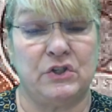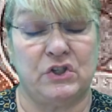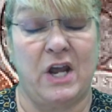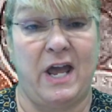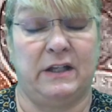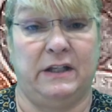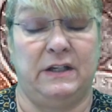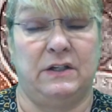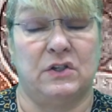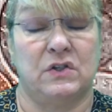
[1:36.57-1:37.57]

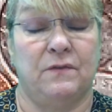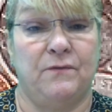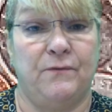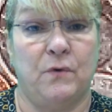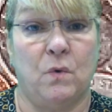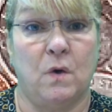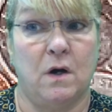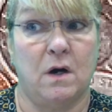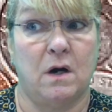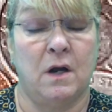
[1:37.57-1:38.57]
challenge
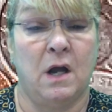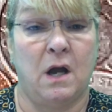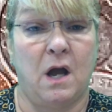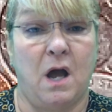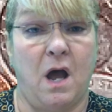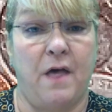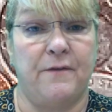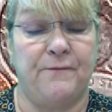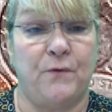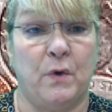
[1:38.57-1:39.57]
for
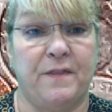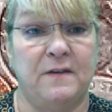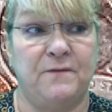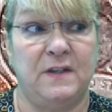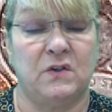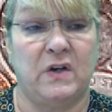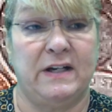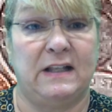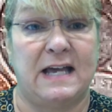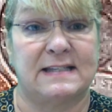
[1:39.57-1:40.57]
fourth and fifth grade
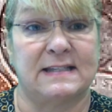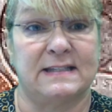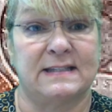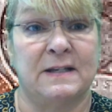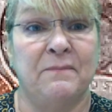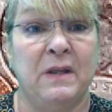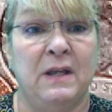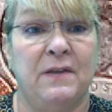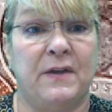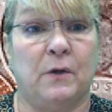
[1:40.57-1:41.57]
classes.
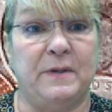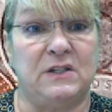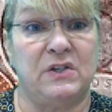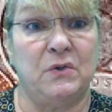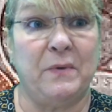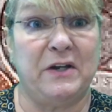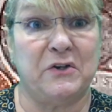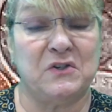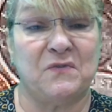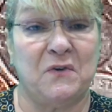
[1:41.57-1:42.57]
There will be two
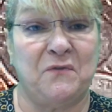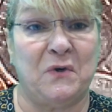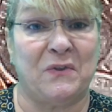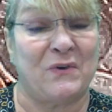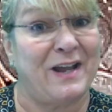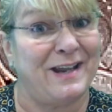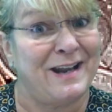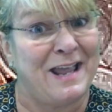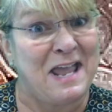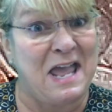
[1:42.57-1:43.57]
winners for fourth grade
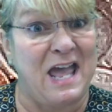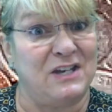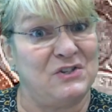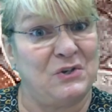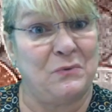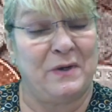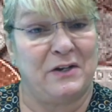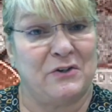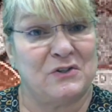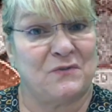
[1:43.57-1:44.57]
and two
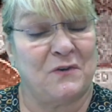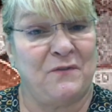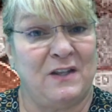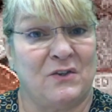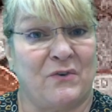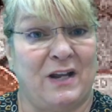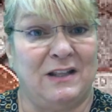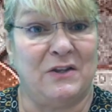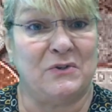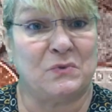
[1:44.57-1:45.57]
winners for fifth grade.
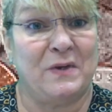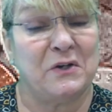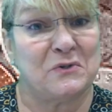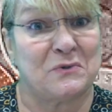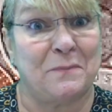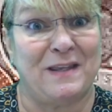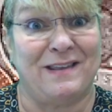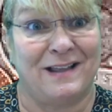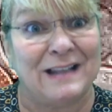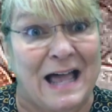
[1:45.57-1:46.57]
Those winners will be the
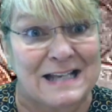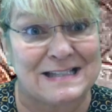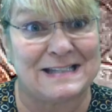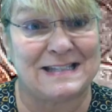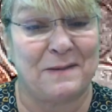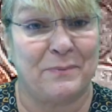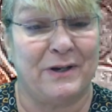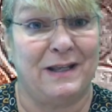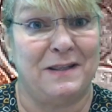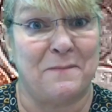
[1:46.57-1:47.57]
classes that bring
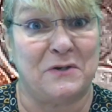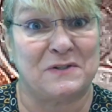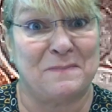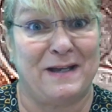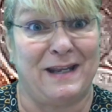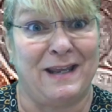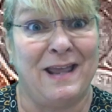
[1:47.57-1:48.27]
in the most money.